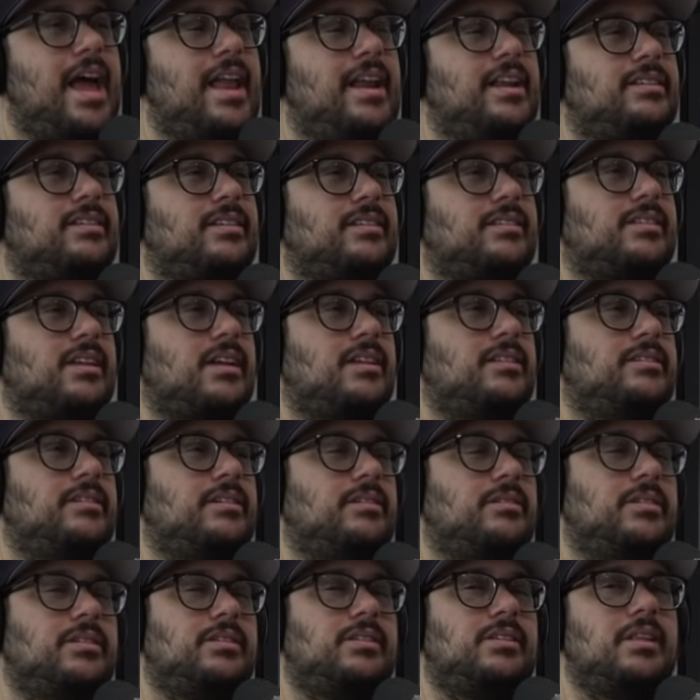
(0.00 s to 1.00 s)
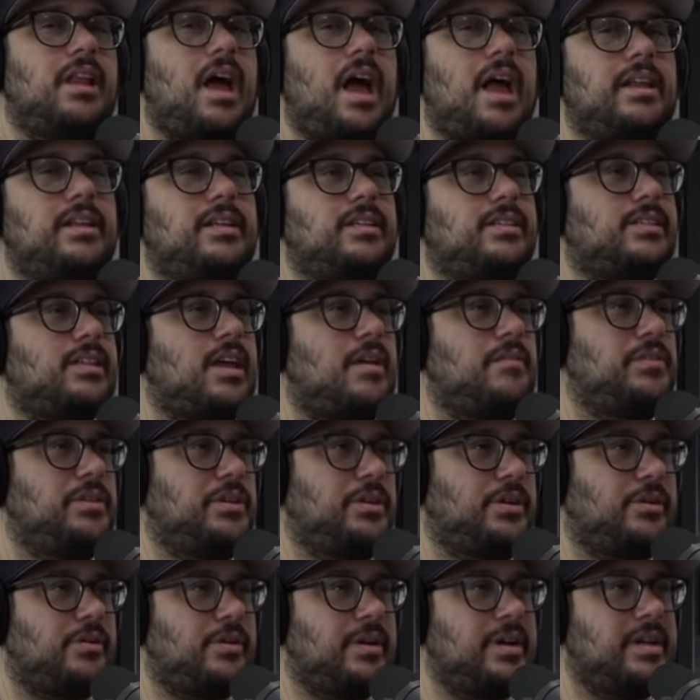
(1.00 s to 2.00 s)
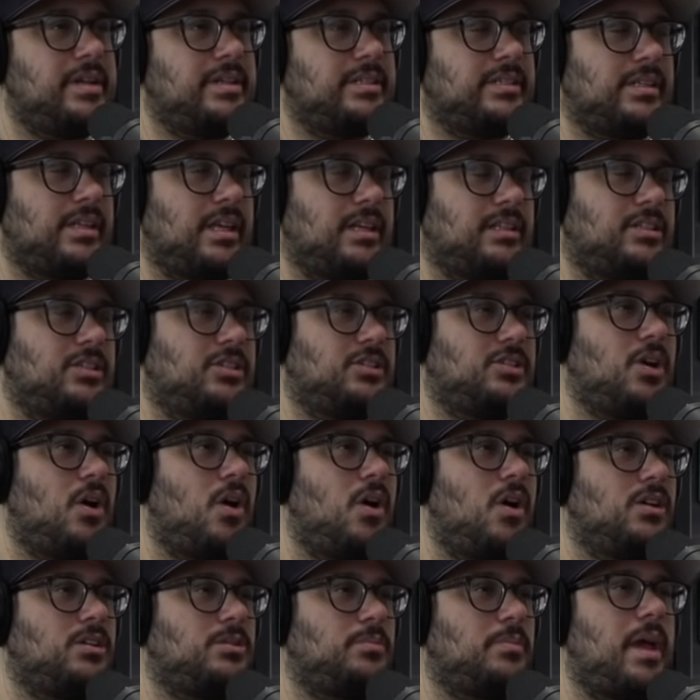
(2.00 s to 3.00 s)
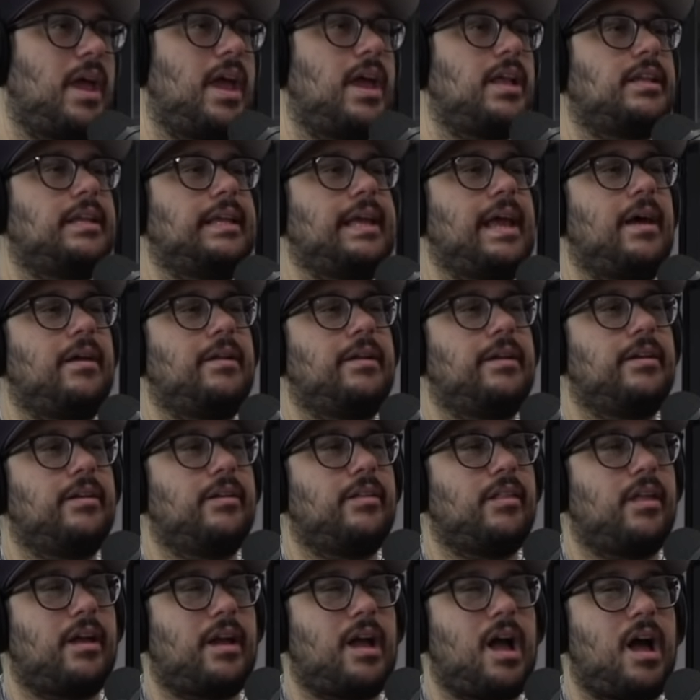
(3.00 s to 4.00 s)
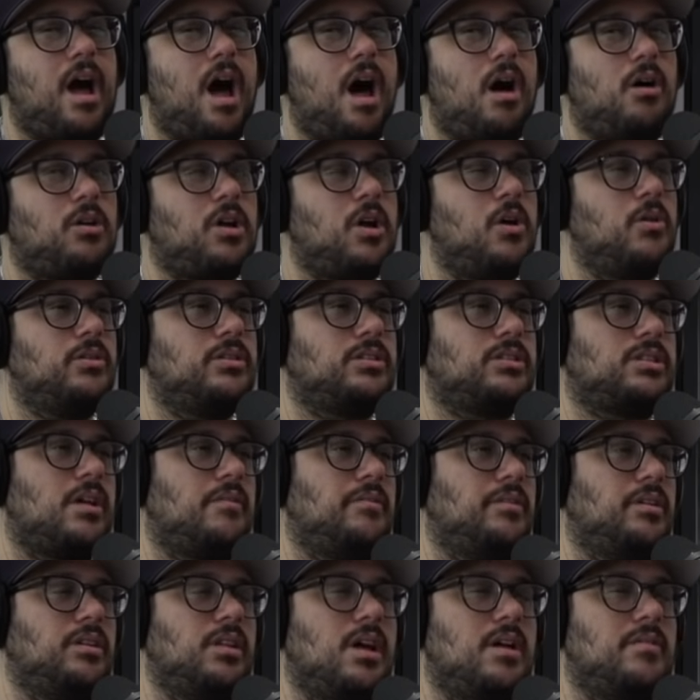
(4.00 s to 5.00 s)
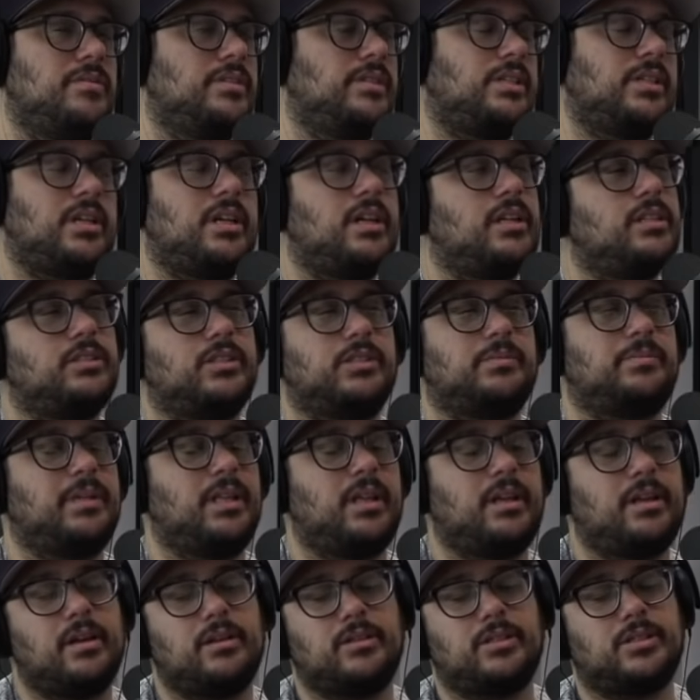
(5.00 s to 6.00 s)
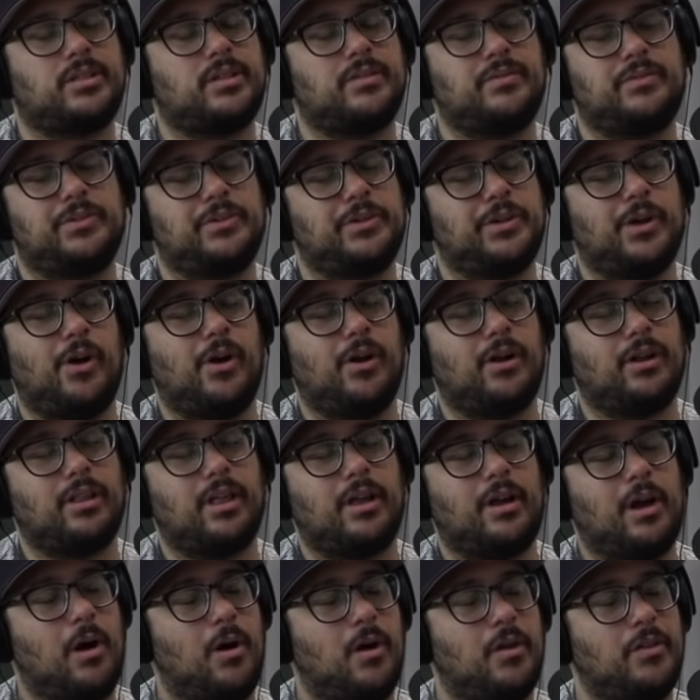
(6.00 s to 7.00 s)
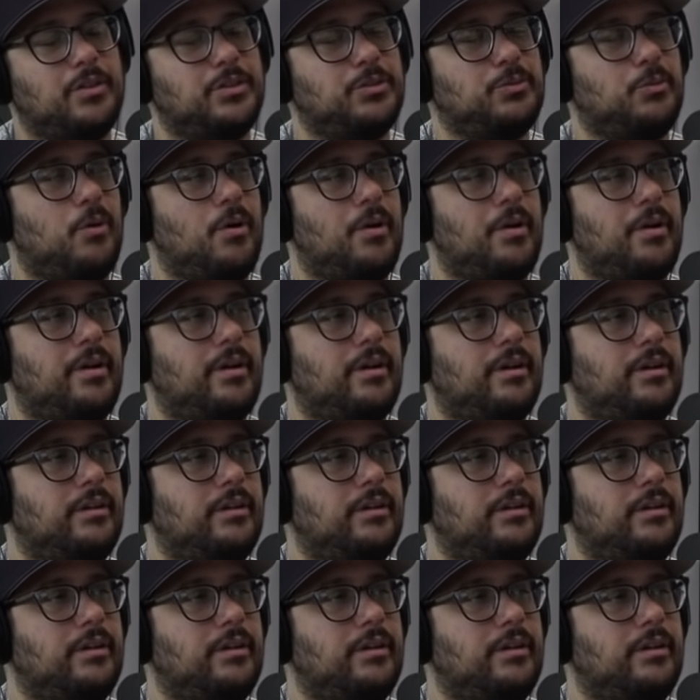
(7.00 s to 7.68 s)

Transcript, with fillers: And it's just like, dude, it's ninety-seven degrees and, like, this dog's panting out here. Like, I'll go in seven elevens and get, just be like, yo, just give your dog, like, all this water.